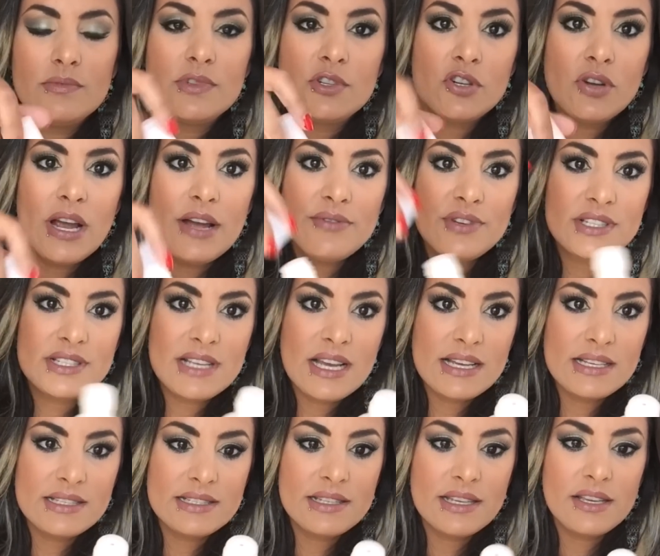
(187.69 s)
travel
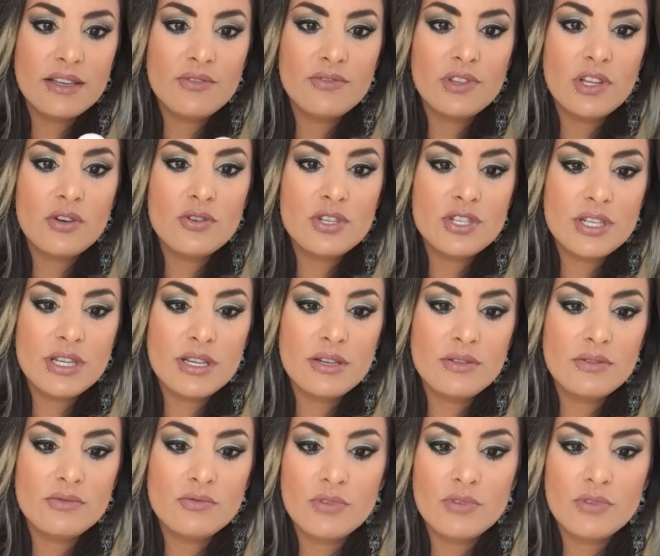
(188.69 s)
size thing of lotion,